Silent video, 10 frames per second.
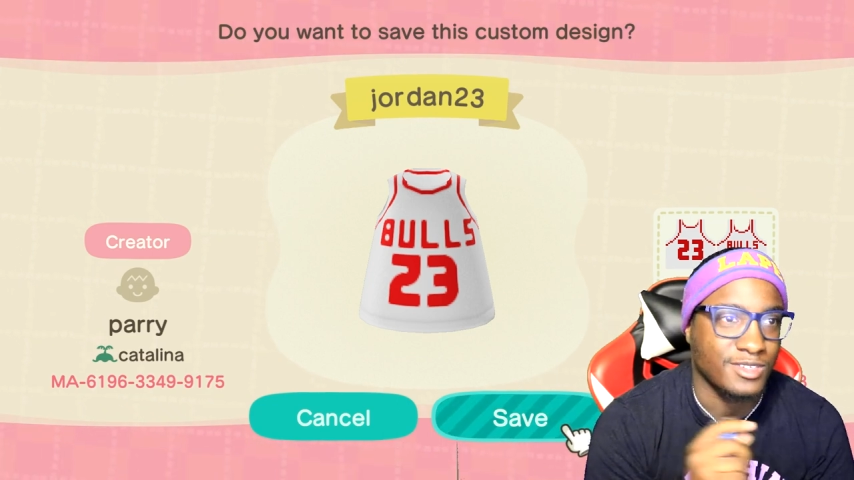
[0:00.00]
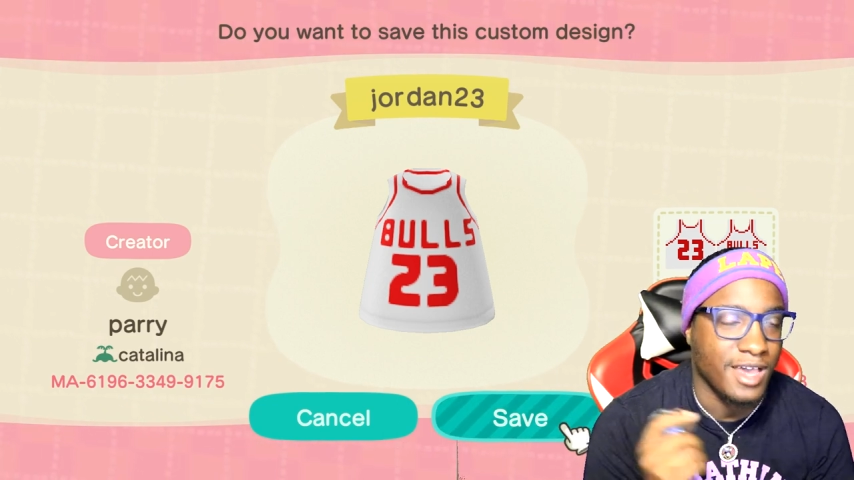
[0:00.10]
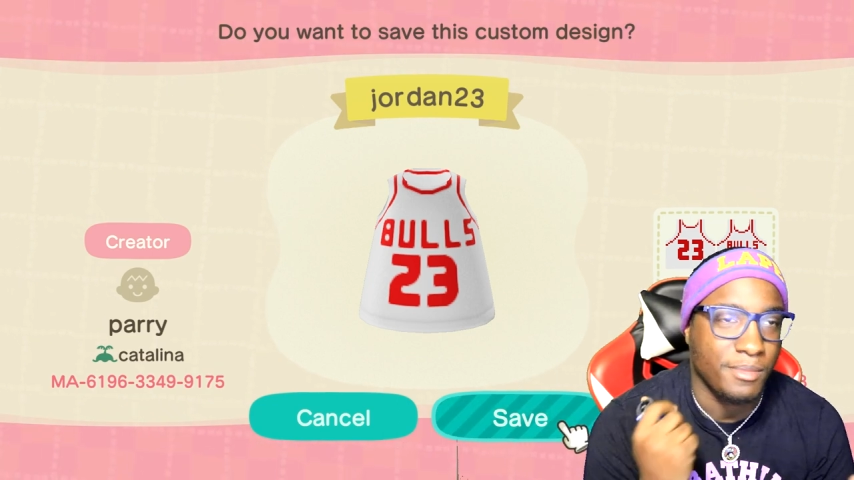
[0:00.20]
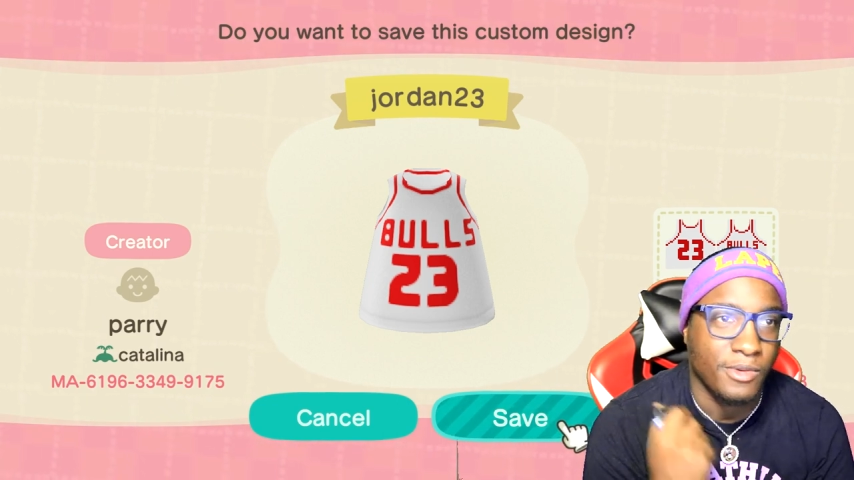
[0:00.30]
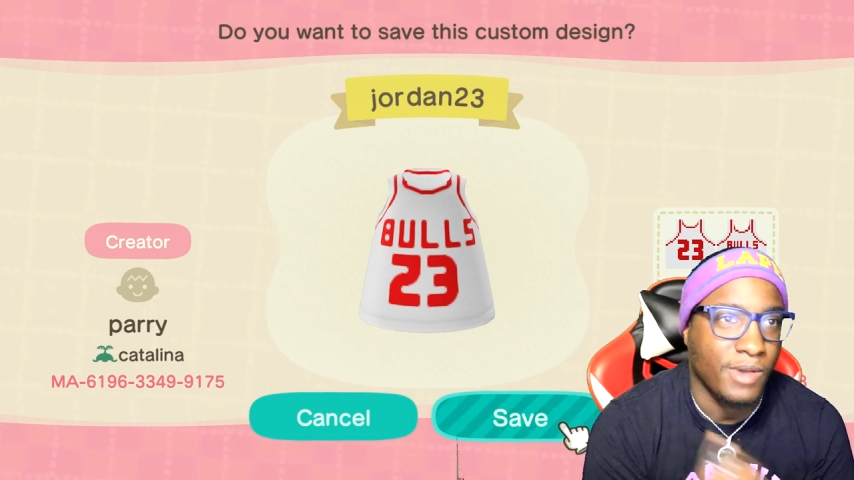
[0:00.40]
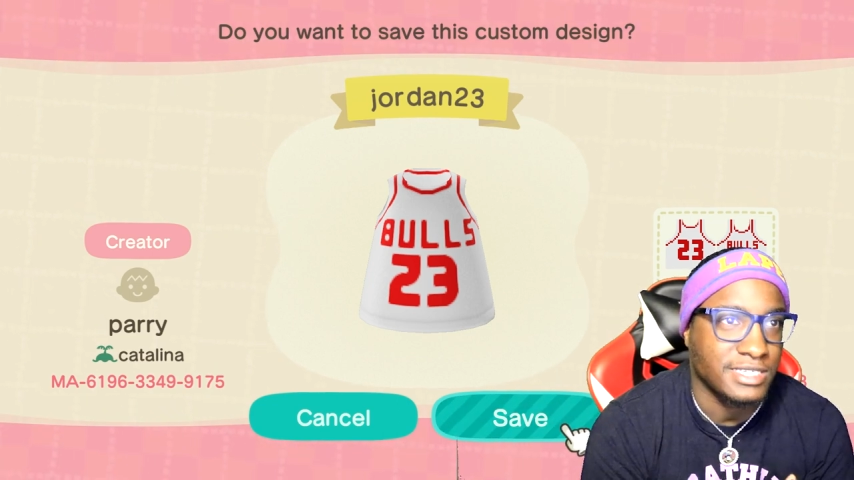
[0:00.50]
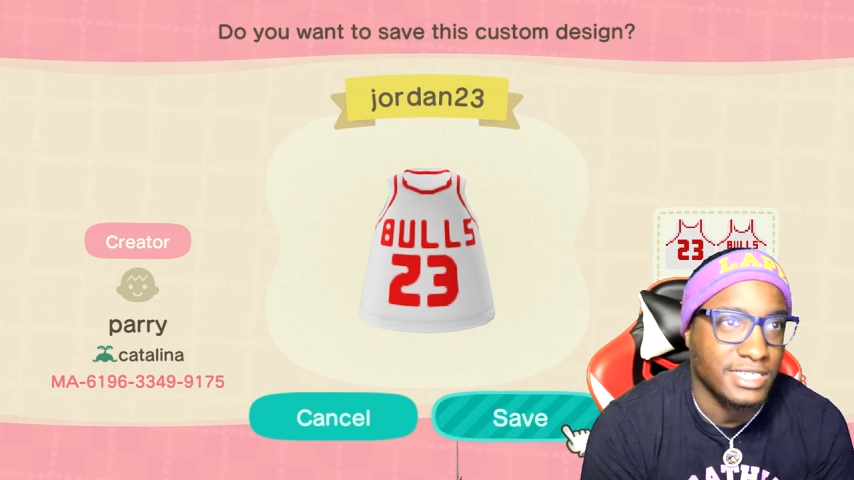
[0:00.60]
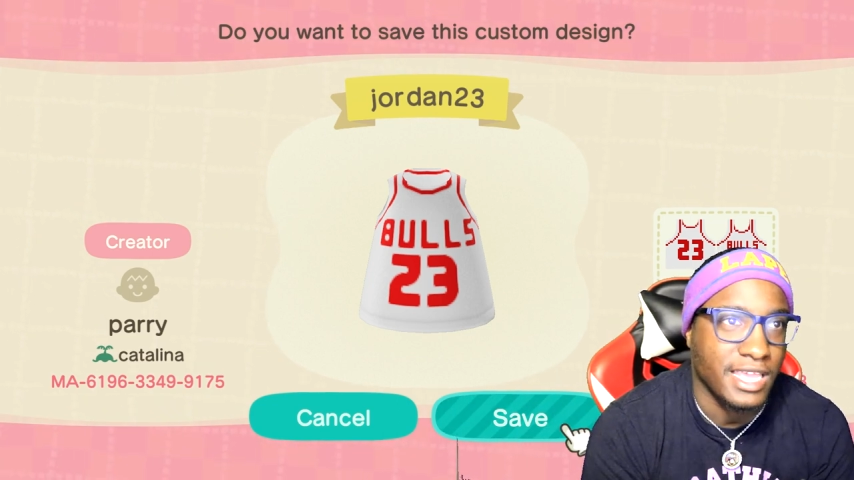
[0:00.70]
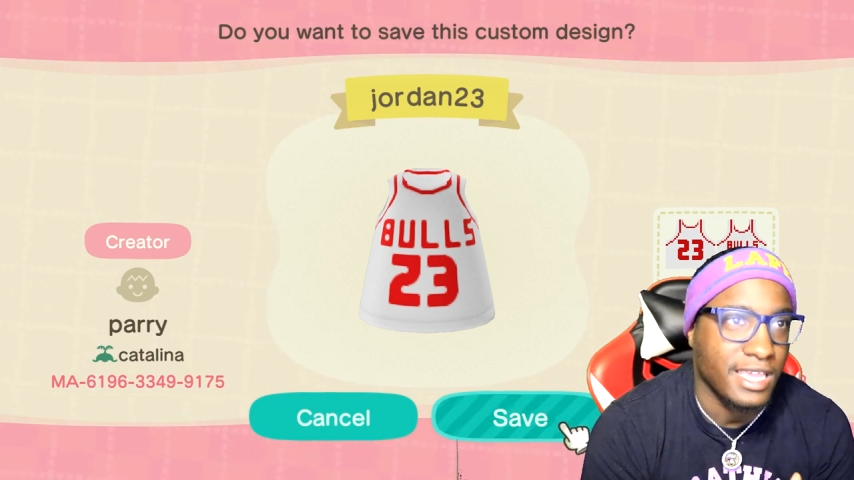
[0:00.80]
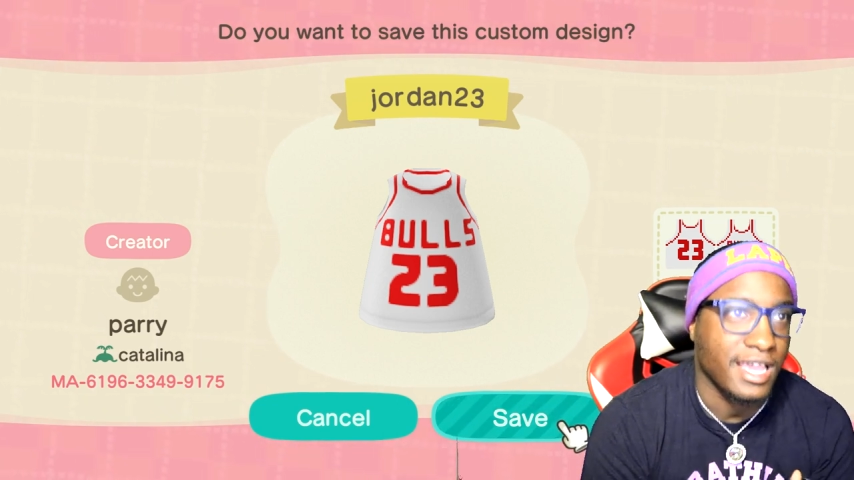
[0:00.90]
so I've been watching
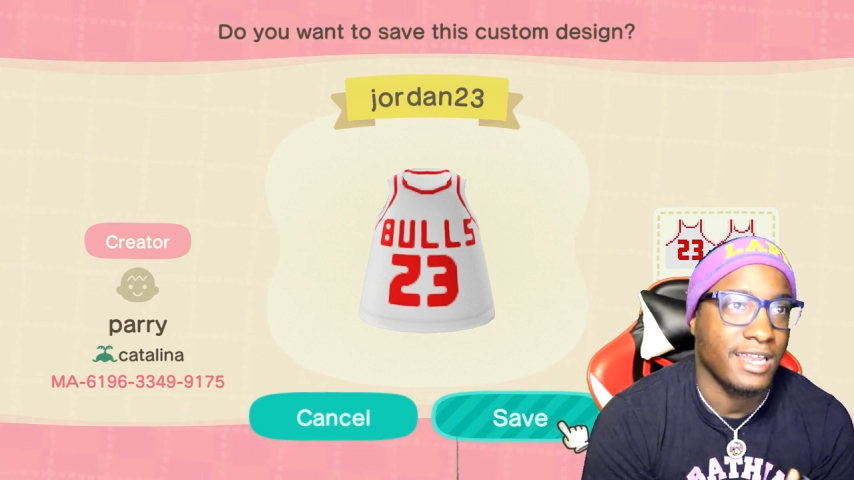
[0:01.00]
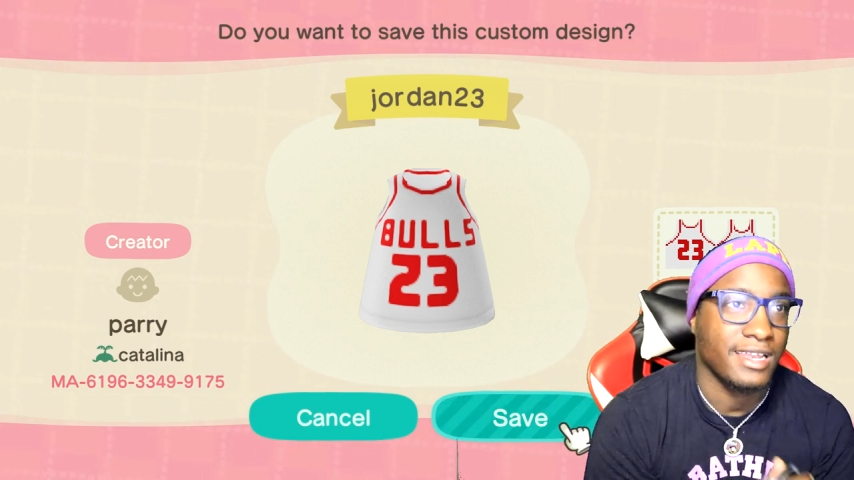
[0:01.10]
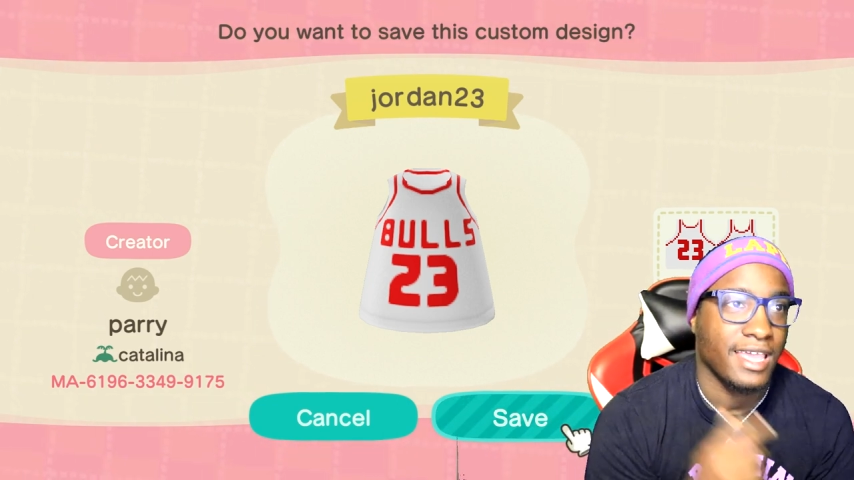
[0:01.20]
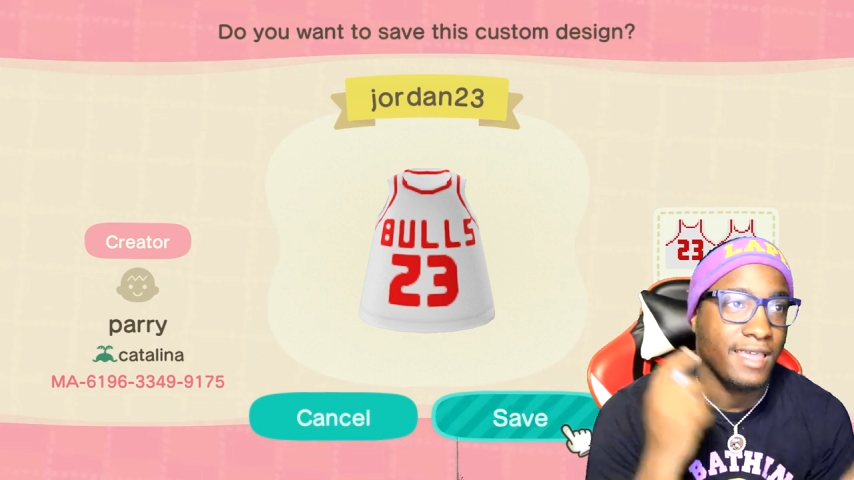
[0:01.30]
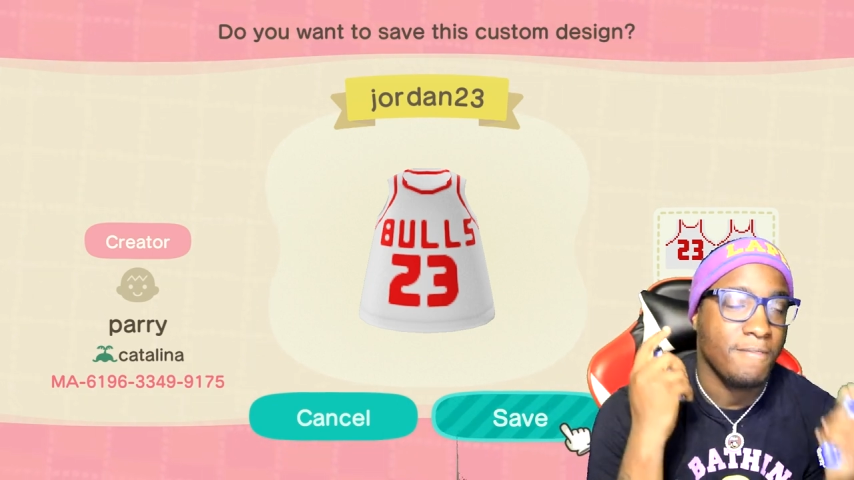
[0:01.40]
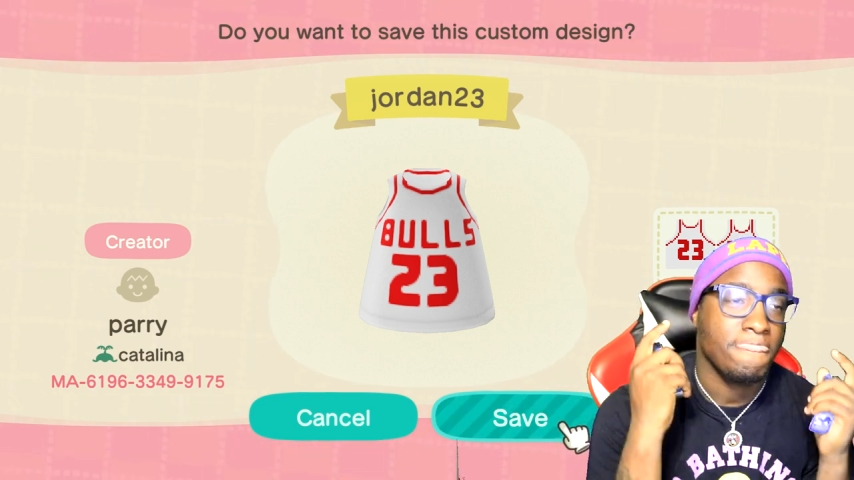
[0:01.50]
the heck out of that.